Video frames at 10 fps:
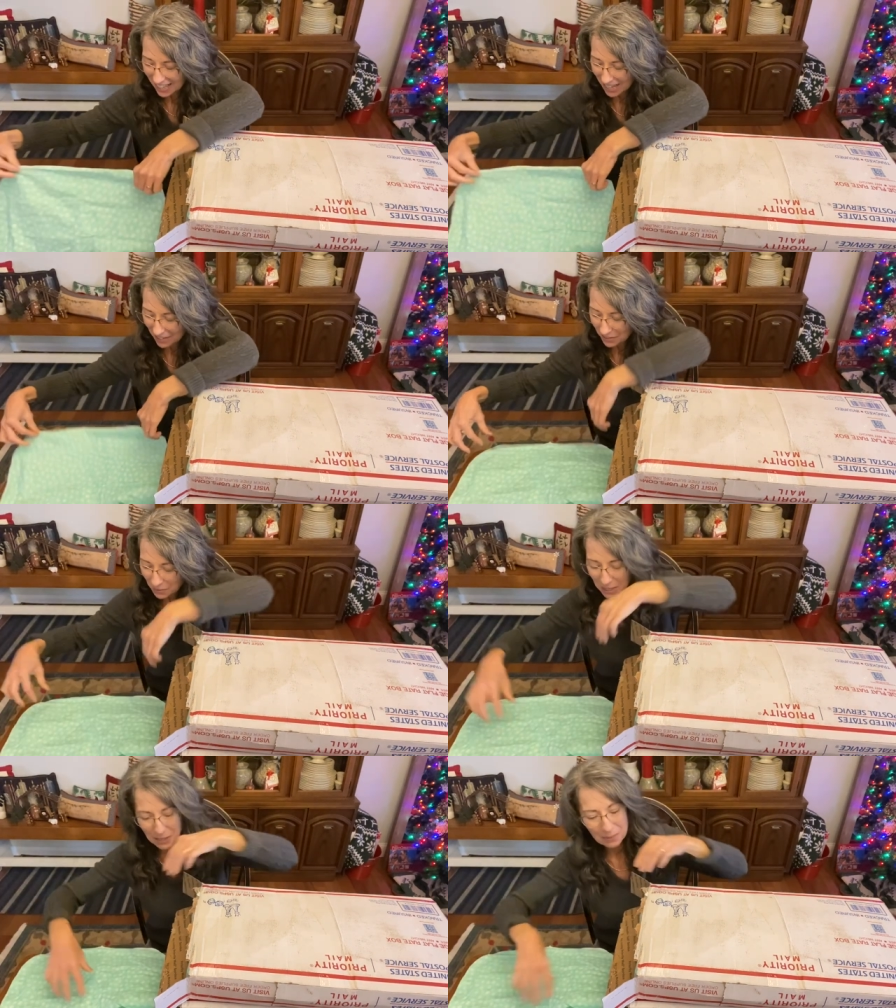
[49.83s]
And if you
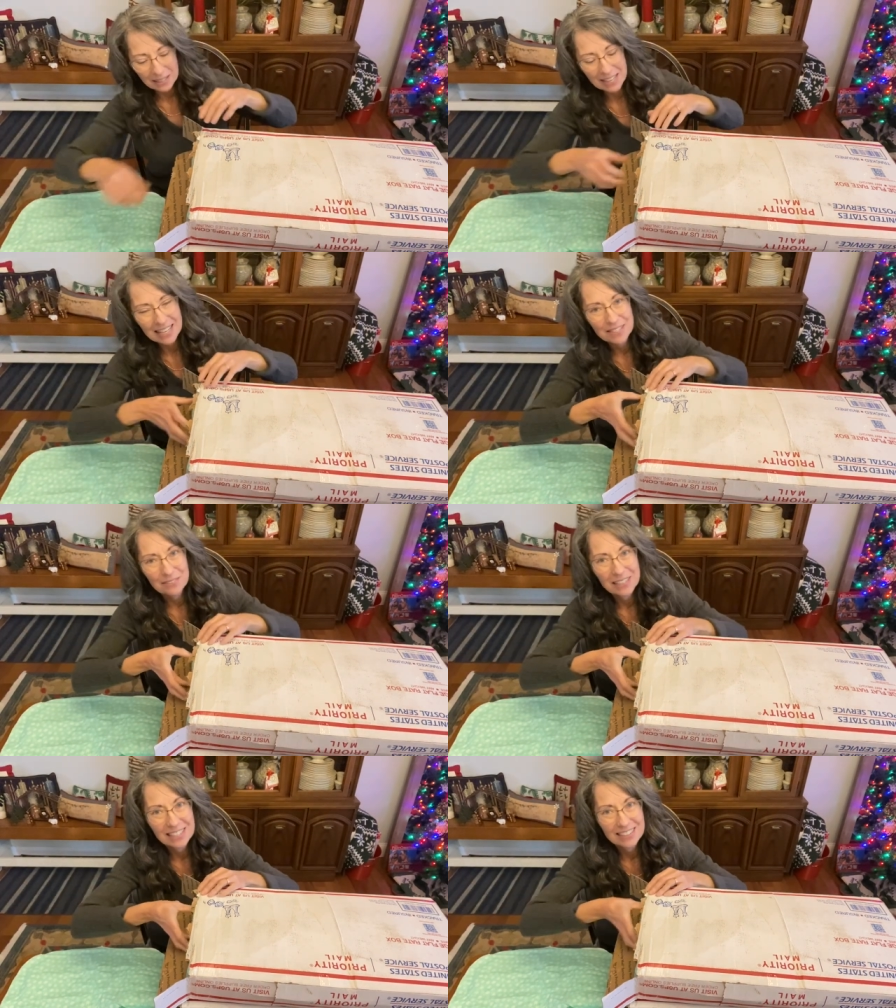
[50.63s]
watched my last
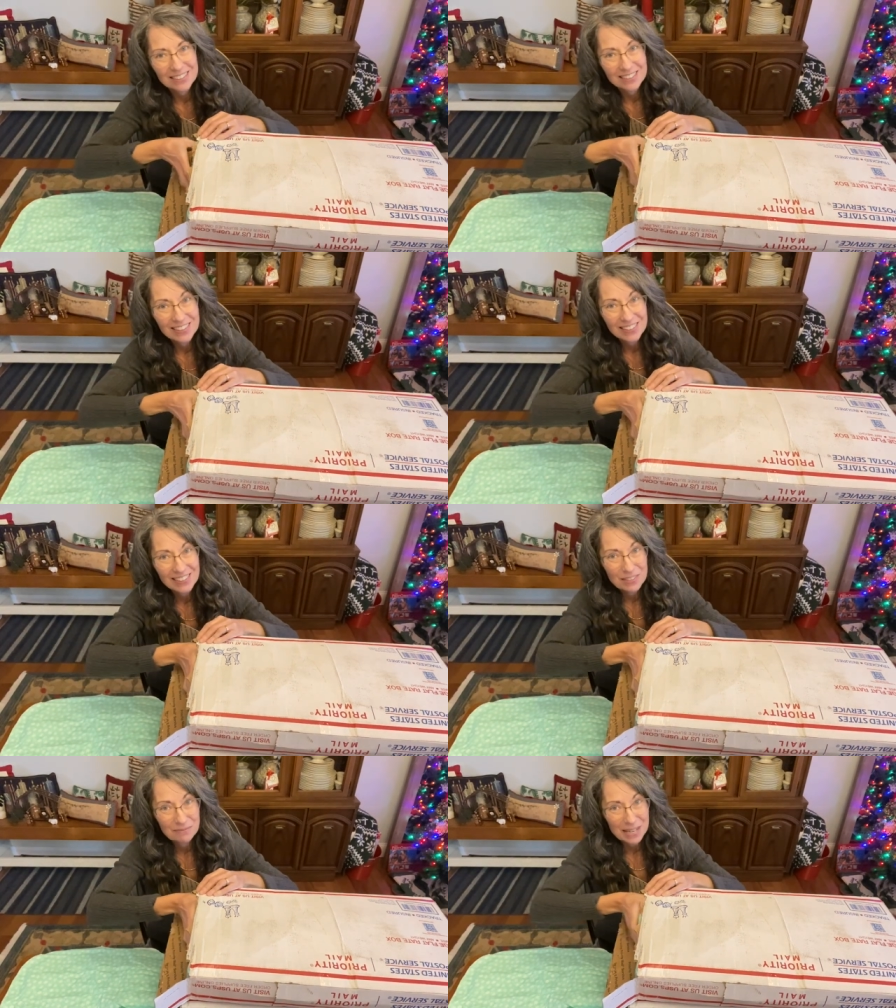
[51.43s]
video, you know
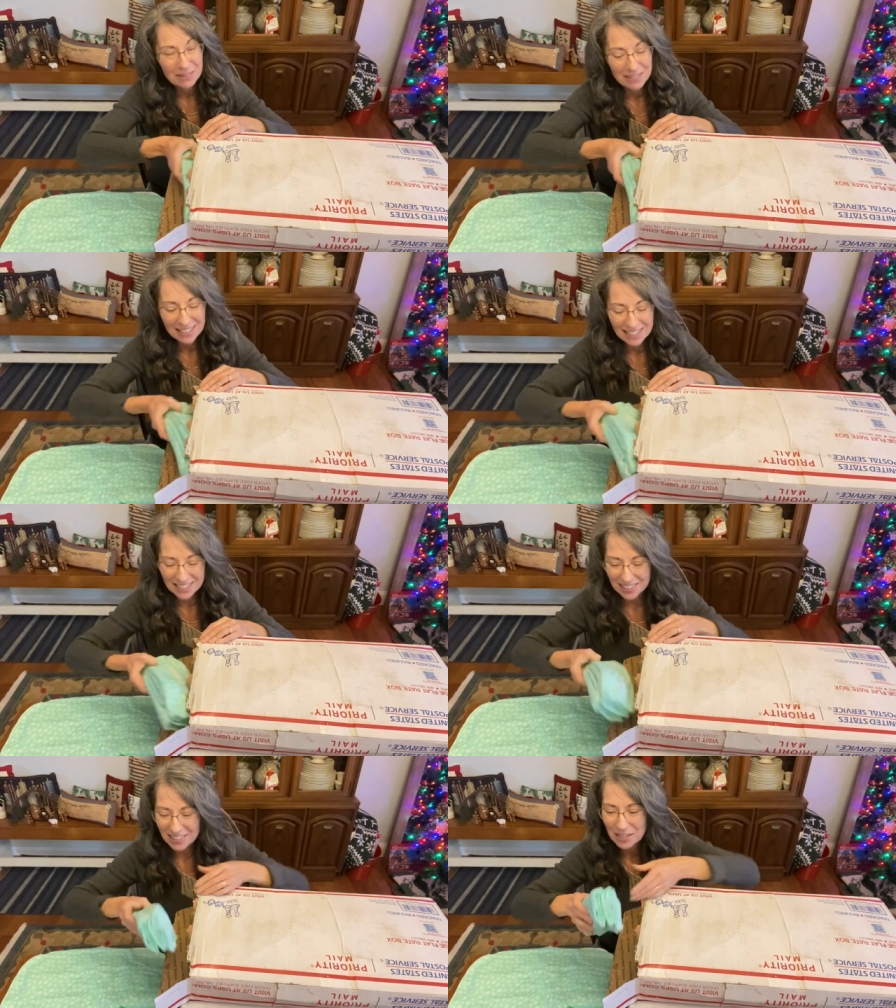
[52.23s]
that baby
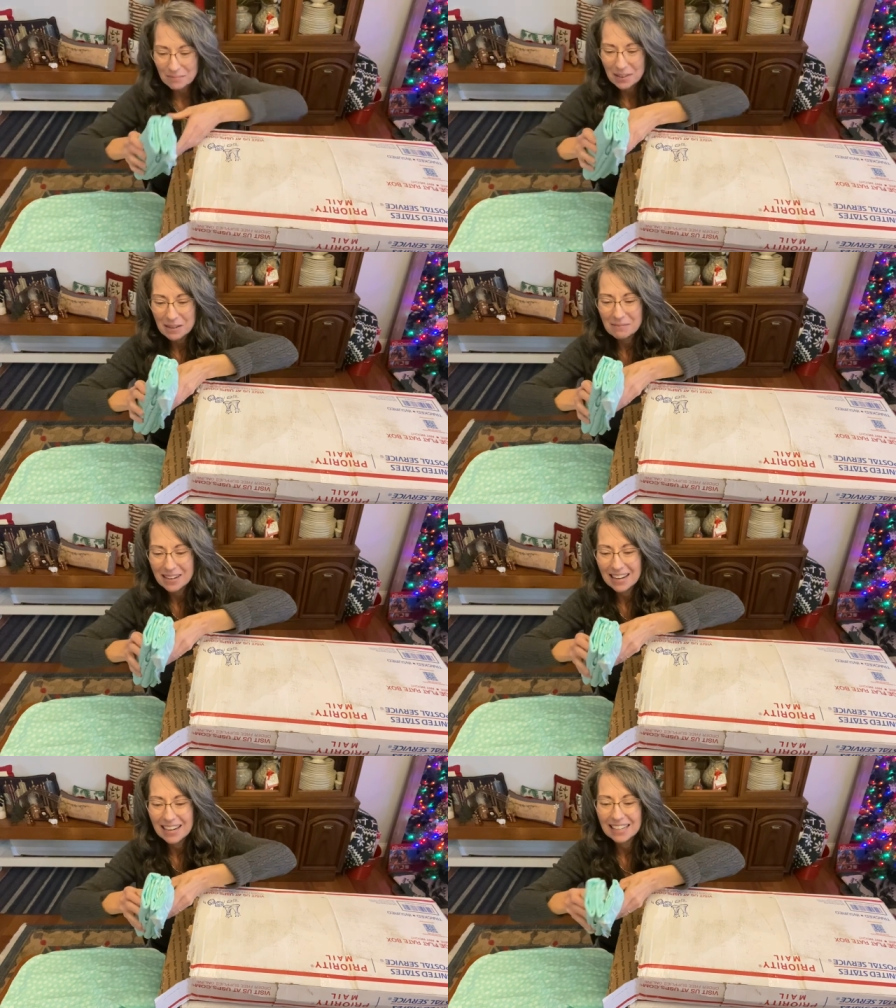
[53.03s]
dolls are on my
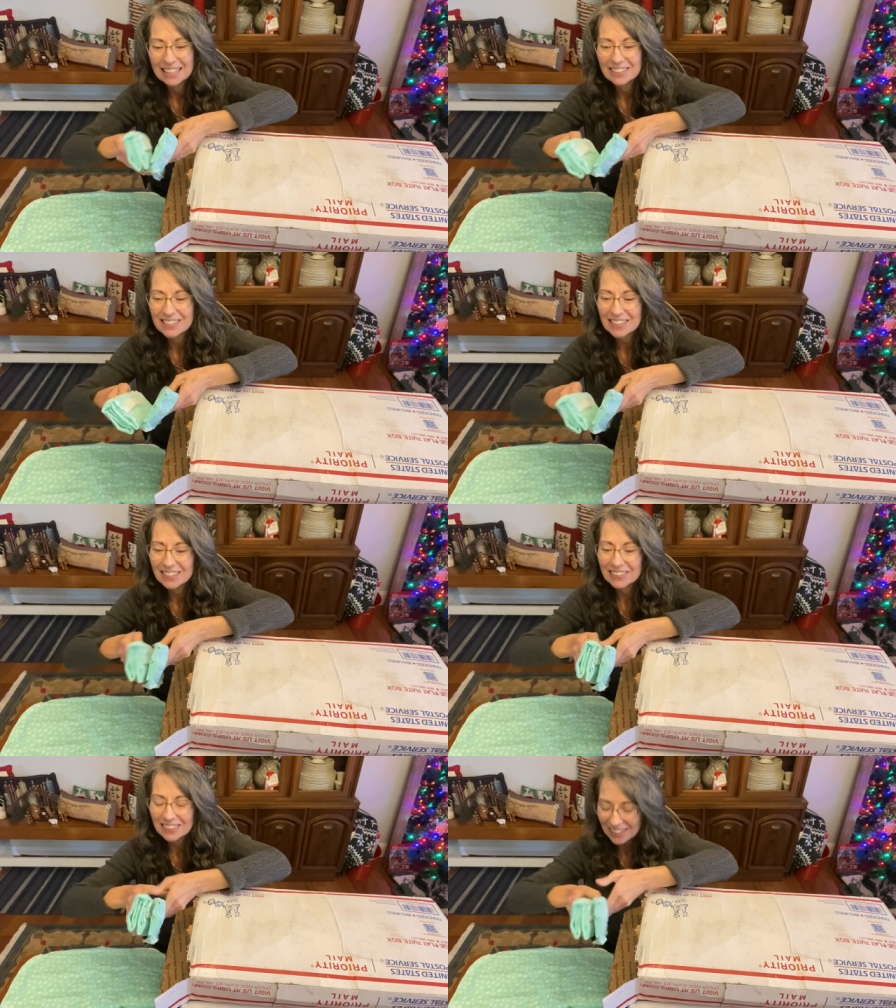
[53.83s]
mind. There's a
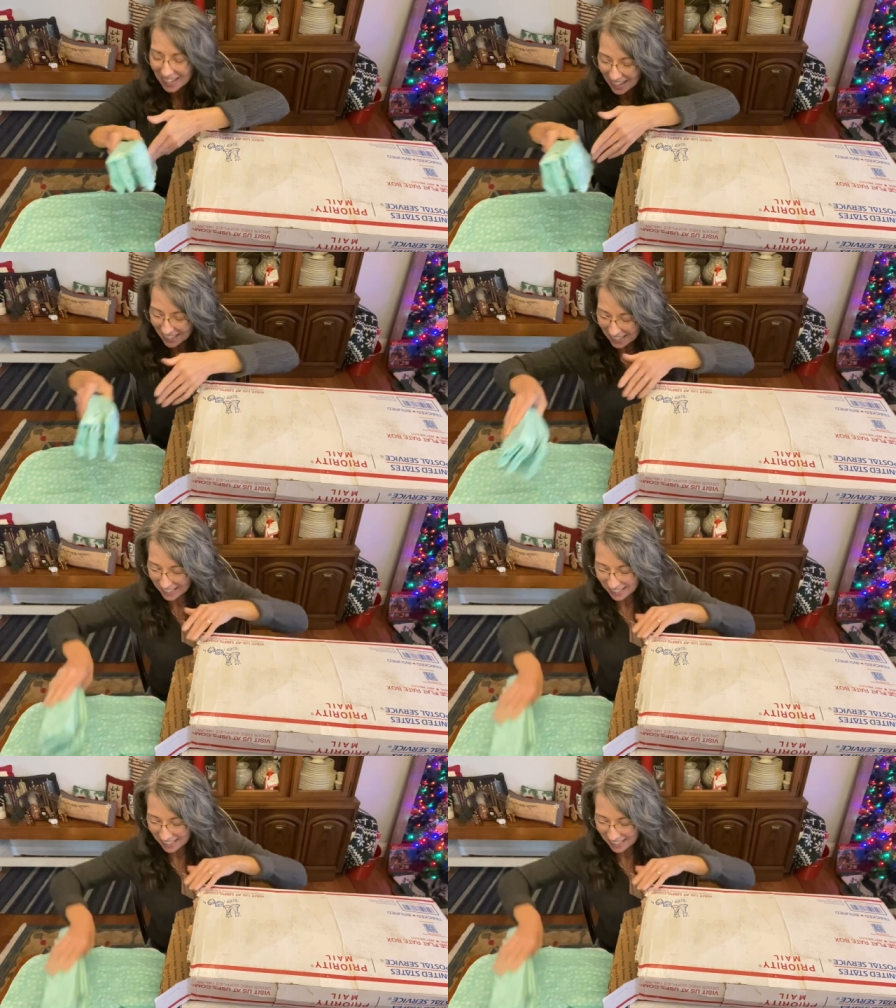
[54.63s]
lot in